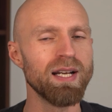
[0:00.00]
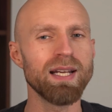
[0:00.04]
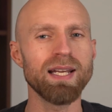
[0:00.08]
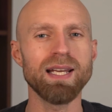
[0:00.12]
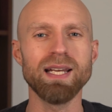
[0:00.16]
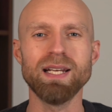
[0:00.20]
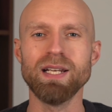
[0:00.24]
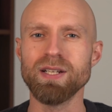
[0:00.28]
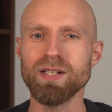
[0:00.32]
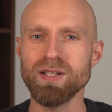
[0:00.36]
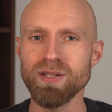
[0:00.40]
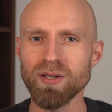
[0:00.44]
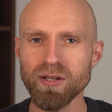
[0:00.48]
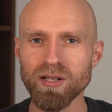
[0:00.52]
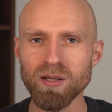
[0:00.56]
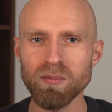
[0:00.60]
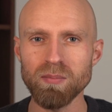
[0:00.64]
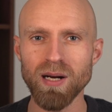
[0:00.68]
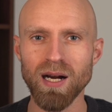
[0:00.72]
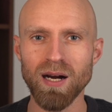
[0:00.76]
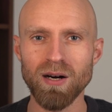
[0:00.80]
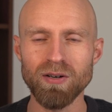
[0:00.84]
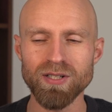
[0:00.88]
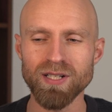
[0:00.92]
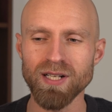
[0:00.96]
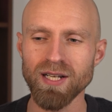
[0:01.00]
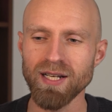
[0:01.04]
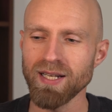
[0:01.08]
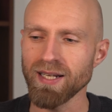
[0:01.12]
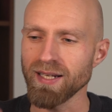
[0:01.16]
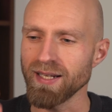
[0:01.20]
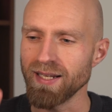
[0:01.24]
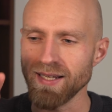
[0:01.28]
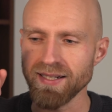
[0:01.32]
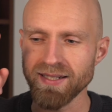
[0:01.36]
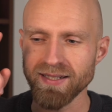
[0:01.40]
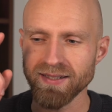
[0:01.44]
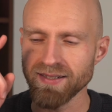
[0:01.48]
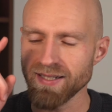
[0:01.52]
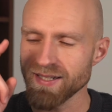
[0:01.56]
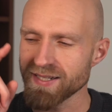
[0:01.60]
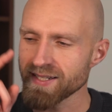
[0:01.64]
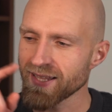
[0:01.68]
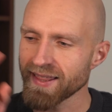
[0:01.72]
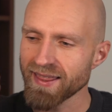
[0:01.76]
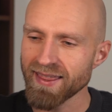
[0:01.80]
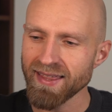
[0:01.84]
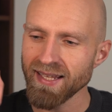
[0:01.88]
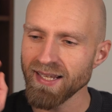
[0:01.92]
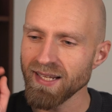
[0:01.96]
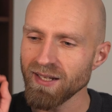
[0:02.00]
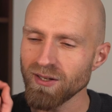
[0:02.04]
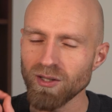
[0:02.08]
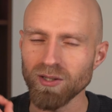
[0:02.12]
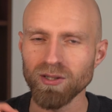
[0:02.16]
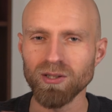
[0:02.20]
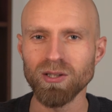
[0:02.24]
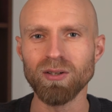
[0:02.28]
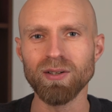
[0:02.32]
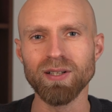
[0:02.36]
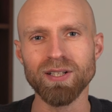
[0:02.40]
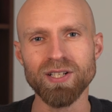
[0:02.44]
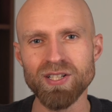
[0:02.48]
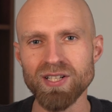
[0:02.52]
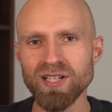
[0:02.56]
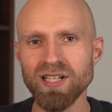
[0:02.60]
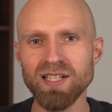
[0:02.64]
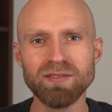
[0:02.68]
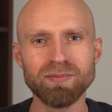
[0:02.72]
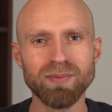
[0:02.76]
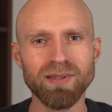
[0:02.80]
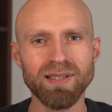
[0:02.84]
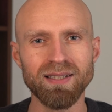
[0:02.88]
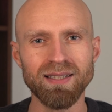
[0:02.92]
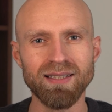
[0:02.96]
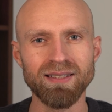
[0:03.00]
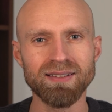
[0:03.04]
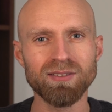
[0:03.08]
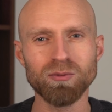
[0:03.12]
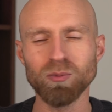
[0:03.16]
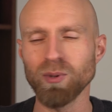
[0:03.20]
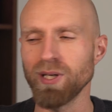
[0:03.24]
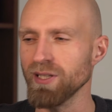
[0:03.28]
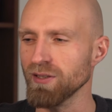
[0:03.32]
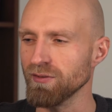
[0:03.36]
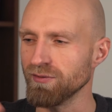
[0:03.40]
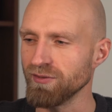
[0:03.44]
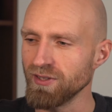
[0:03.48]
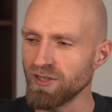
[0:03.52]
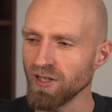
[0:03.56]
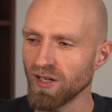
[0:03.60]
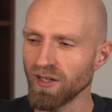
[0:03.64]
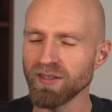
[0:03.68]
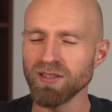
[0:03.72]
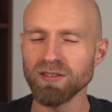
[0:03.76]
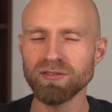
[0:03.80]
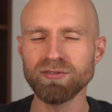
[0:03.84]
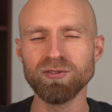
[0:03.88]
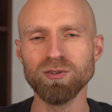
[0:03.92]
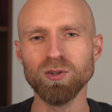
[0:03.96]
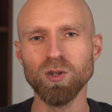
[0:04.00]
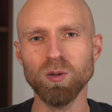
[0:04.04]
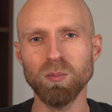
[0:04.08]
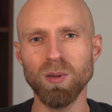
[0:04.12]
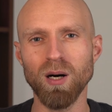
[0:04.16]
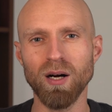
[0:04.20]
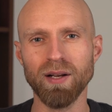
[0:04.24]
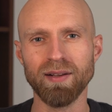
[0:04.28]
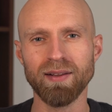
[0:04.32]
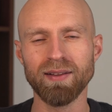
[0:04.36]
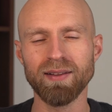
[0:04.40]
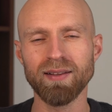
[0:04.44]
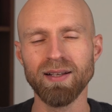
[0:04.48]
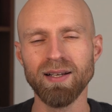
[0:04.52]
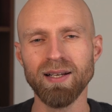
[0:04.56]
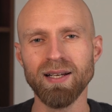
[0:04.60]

It is not about getting this thing on your achievement list where you've done the full month.